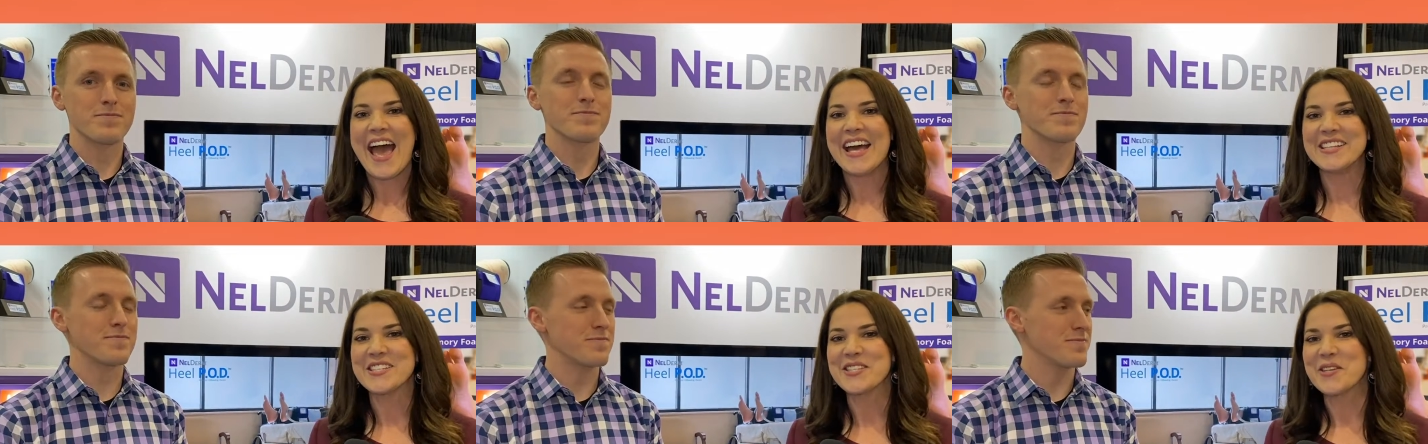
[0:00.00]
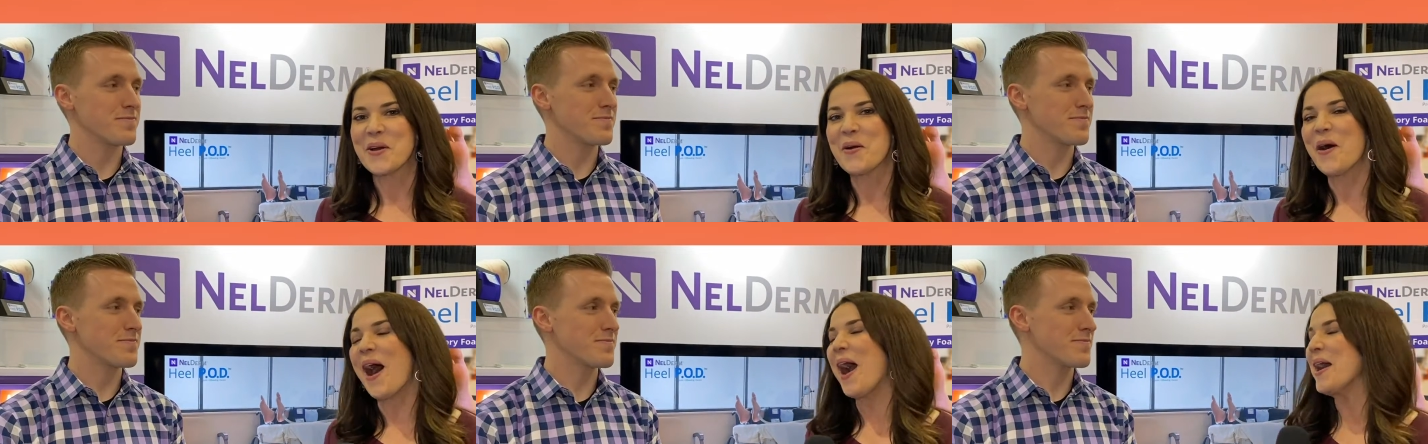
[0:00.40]
Speaker 1: And
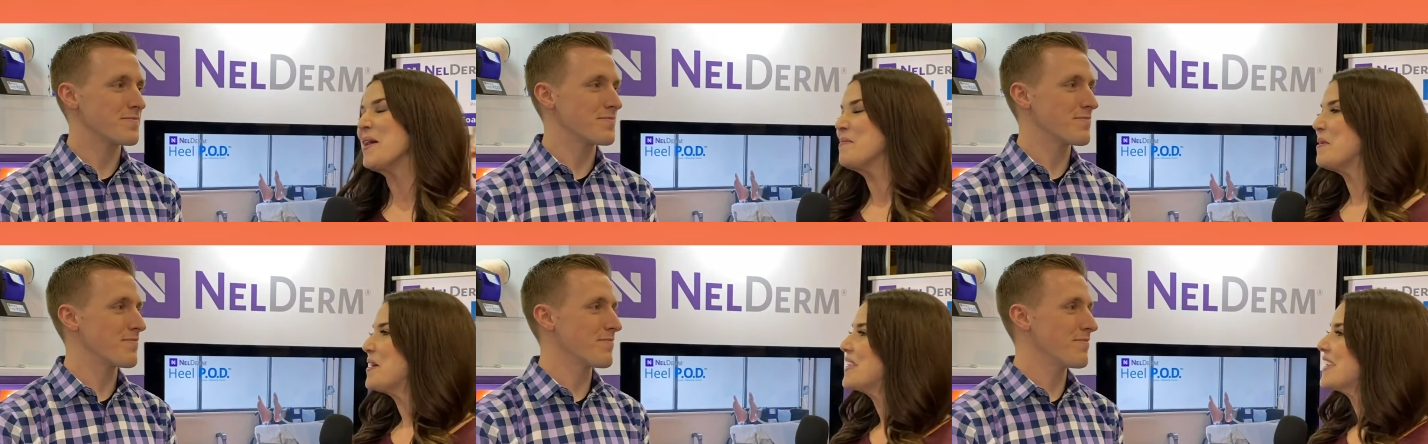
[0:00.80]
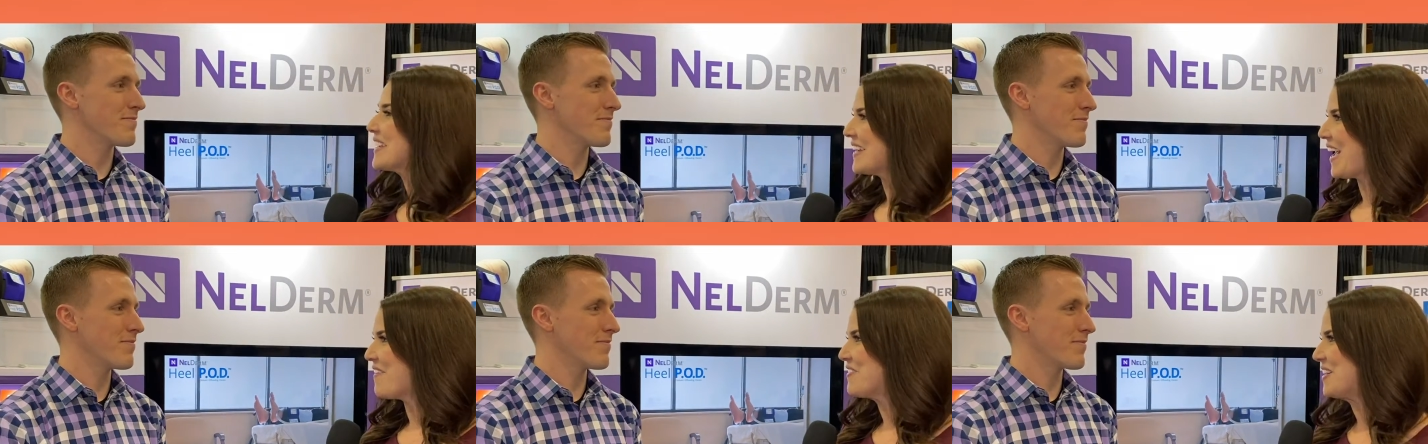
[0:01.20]
so I am with
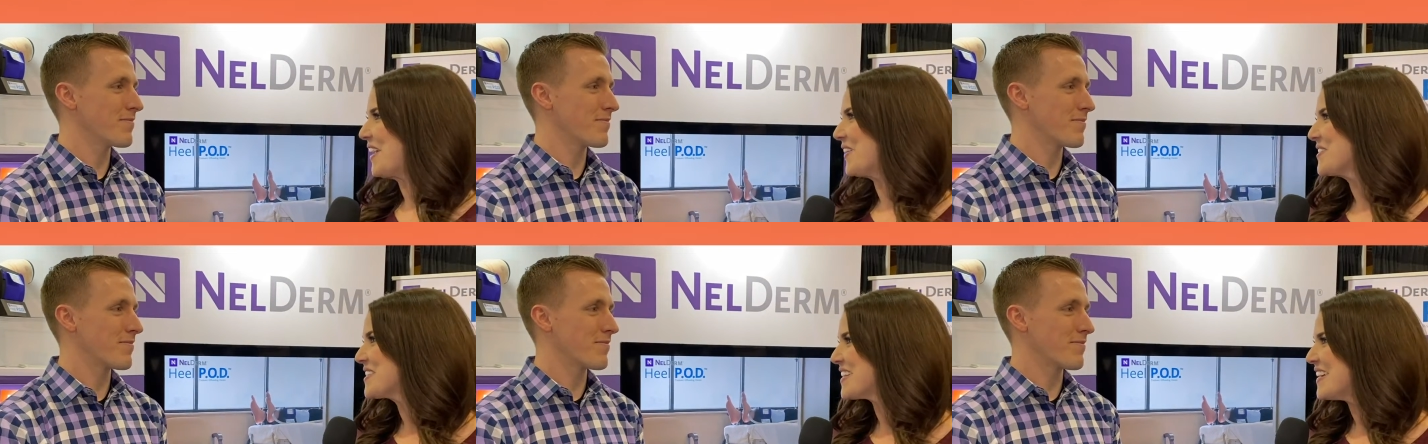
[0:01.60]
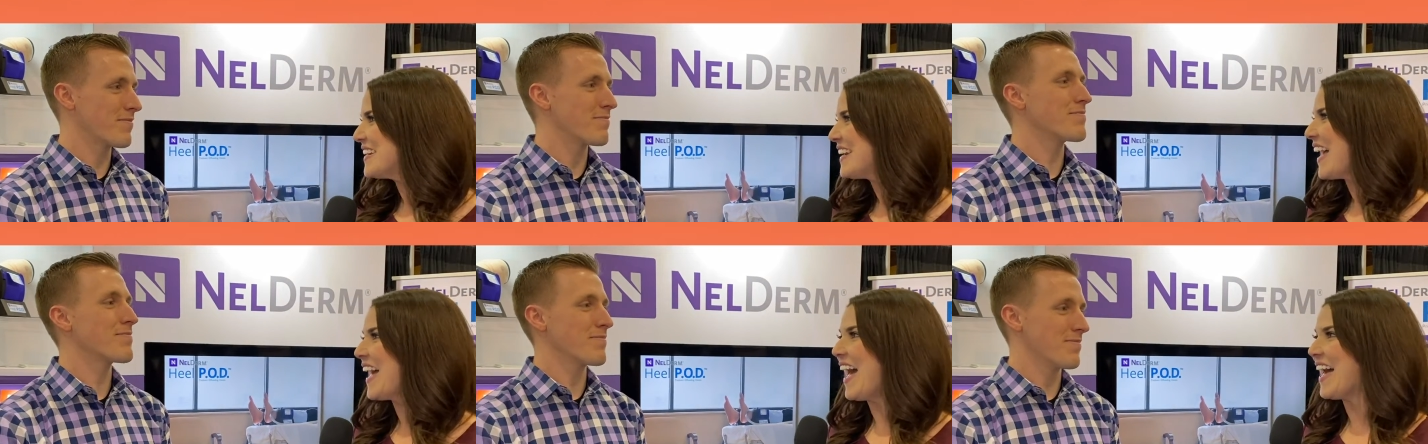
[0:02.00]
Kevin
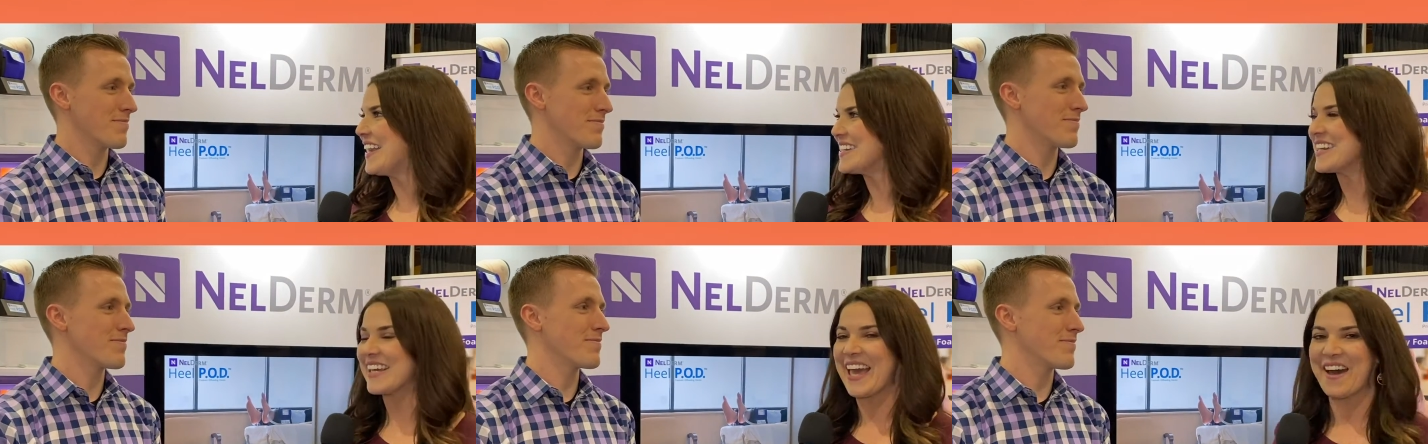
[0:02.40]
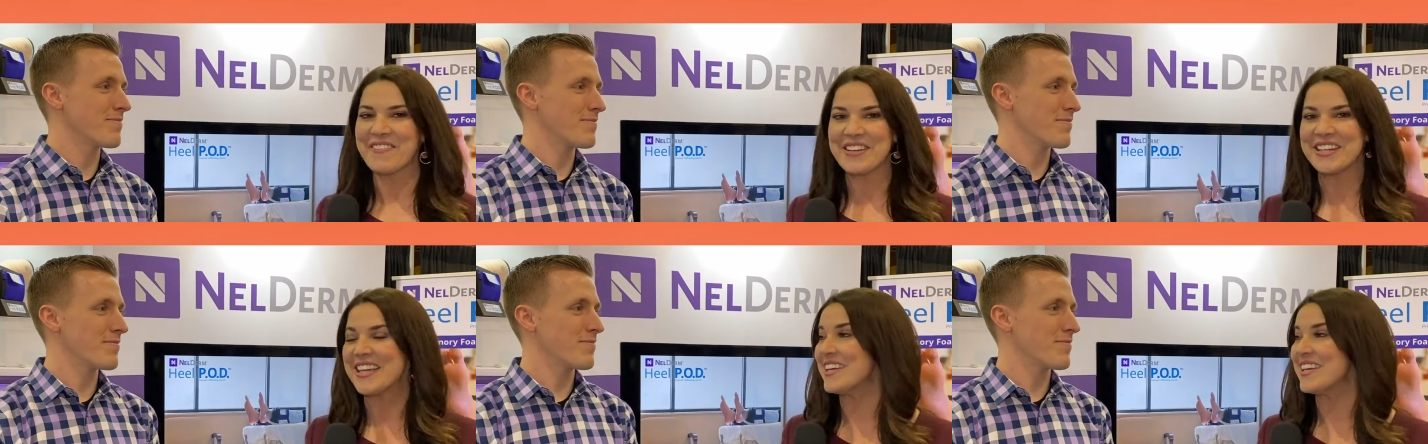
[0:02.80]
Nelson, and Kevin